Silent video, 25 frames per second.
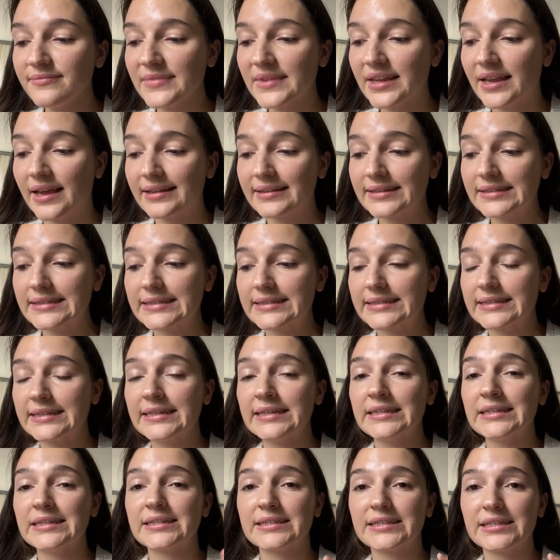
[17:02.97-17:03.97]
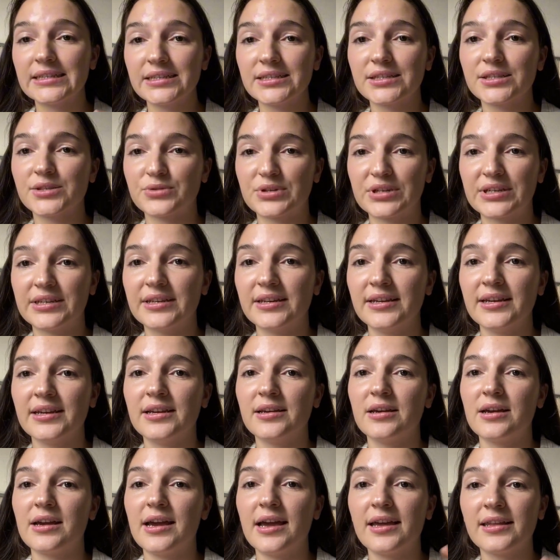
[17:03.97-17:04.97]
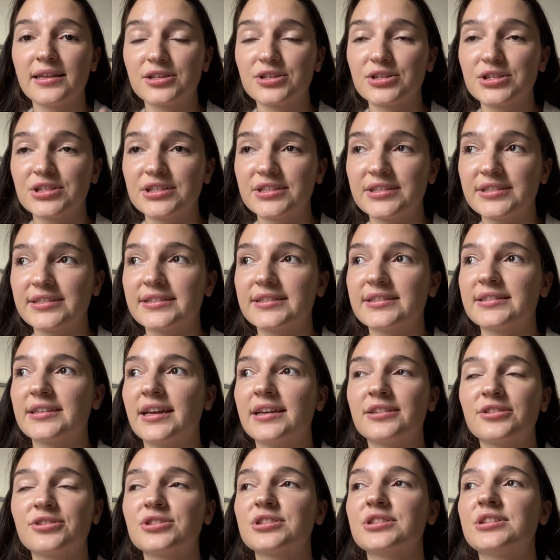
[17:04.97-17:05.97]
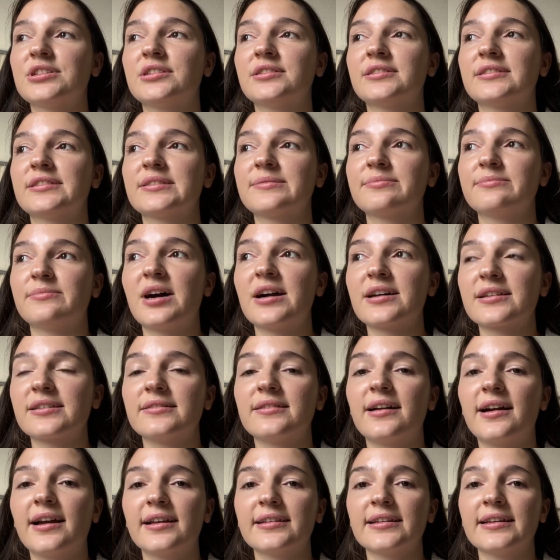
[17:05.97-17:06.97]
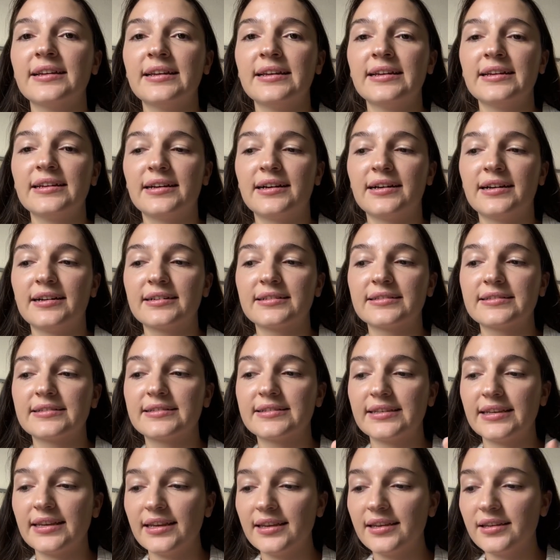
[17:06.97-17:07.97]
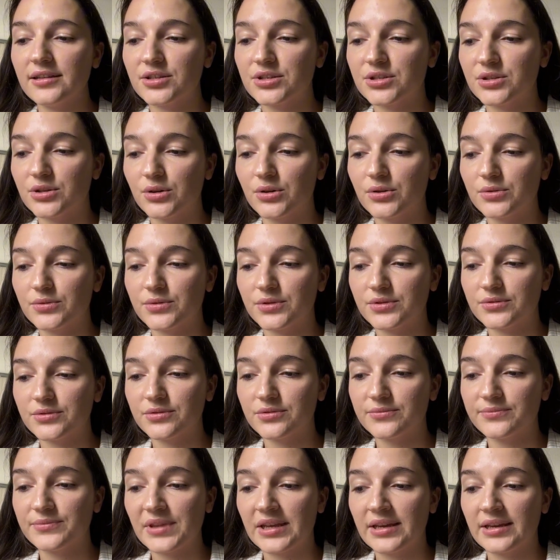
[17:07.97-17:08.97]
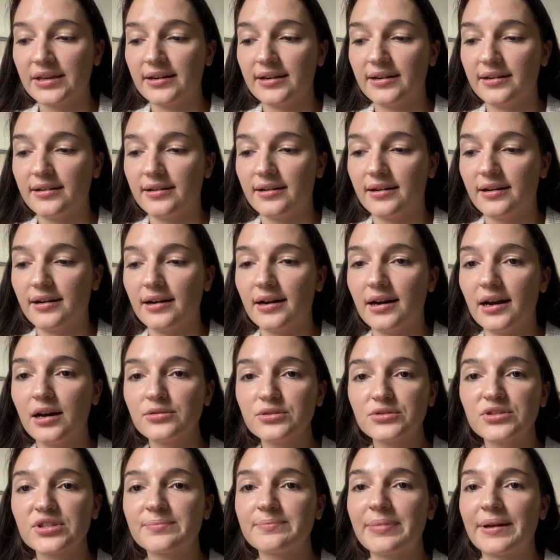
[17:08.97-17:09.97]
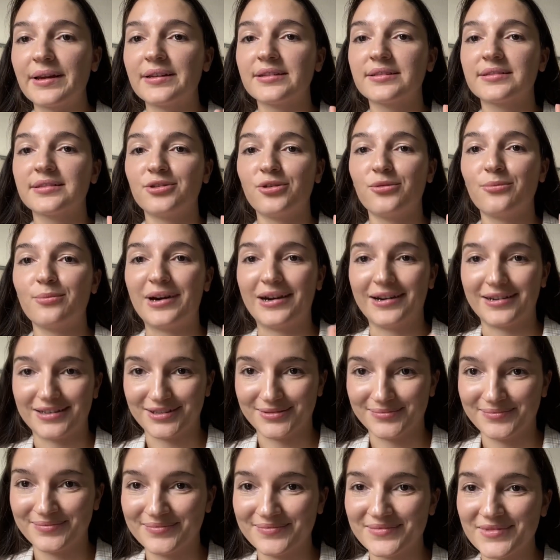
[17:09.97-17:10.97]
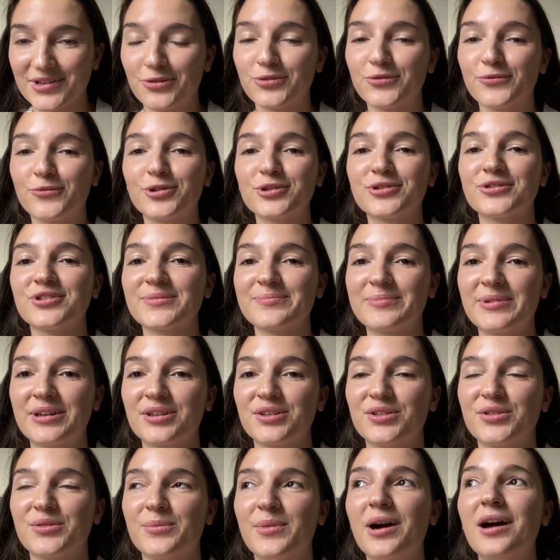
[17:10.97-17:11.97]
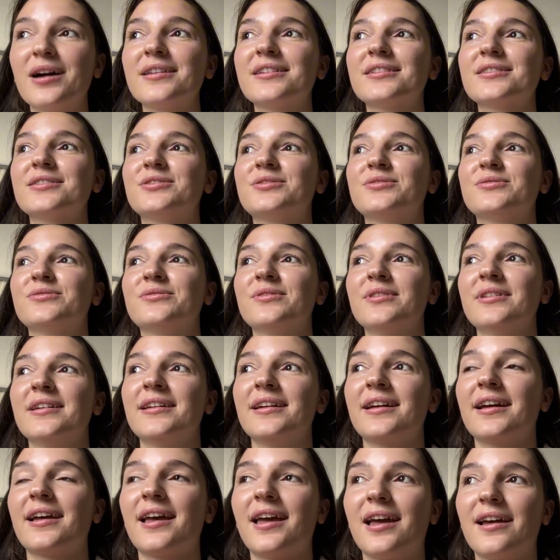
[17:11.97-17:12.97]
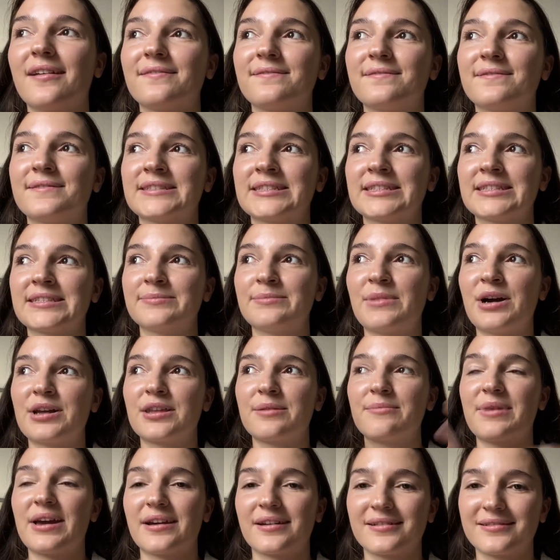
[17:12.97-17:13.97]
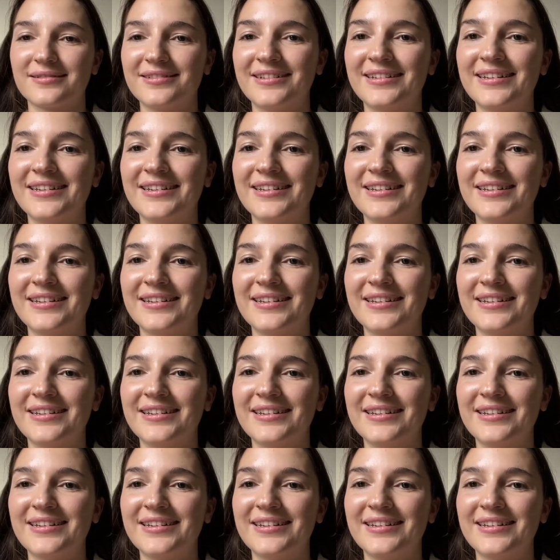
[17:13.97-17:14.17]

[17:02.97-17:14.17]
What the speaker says: And these three energy in this money line, they show you how to spend your money, on what you spend your money to have this money back.